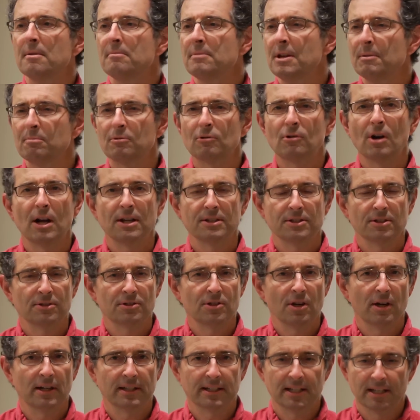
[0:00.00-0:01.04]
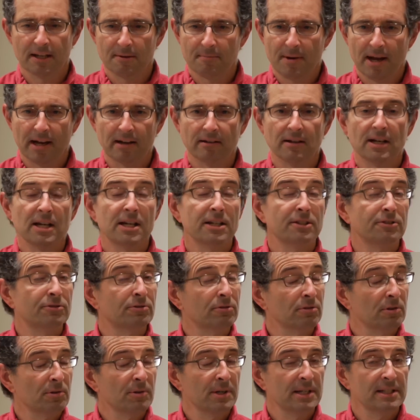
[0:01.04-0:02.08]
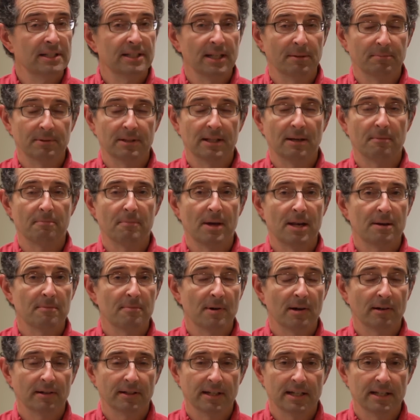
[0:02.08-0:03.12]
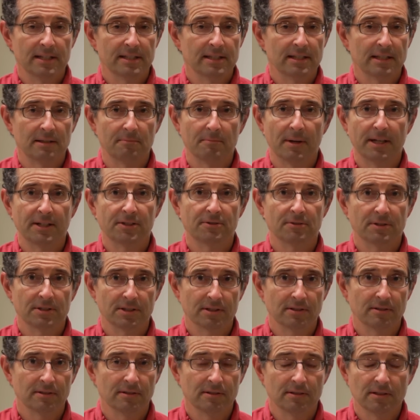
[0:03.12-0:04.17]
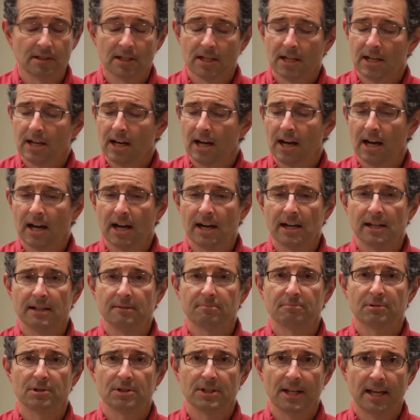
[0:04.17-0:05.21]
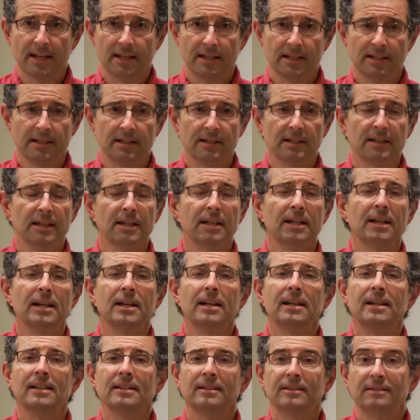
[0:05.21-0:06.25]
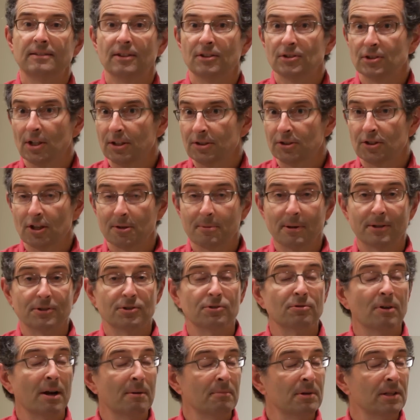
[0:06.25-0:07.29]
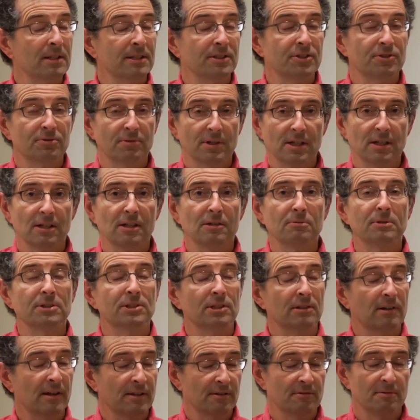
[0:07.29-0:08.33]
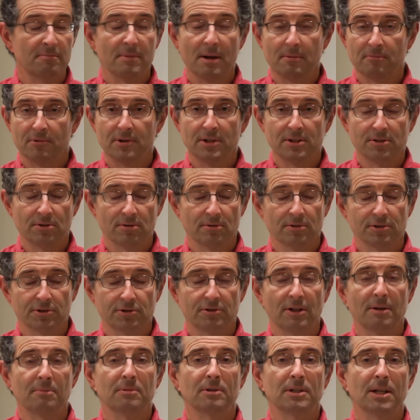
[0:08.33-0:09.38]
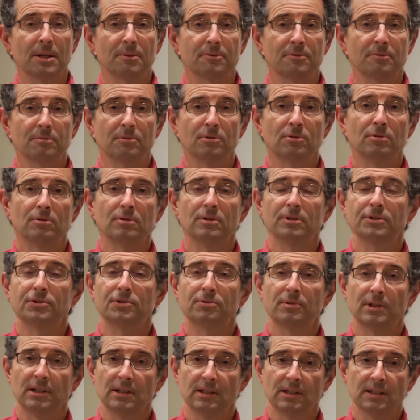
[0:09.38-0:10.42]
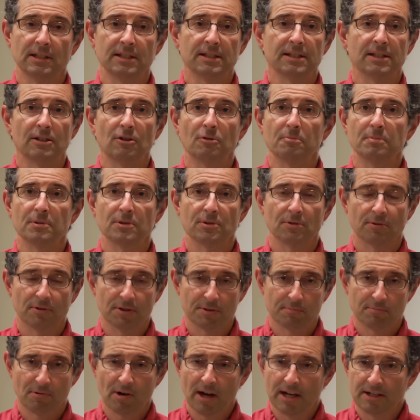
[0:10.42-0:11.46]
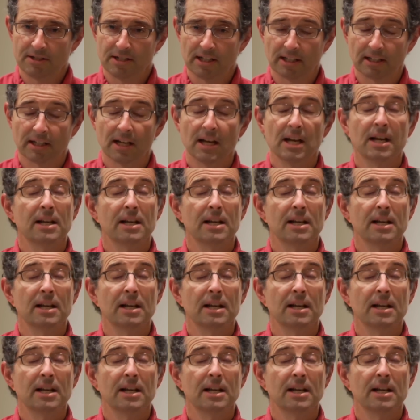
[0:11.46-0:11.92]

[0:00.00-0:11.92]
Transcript: People were also talking about Druid, something that Metamarkets and Mike Driscoll uh, presented. There's also talk about Dremel and Drill, which are other memory tools. Dremel comes from Google. Drill is an open source project.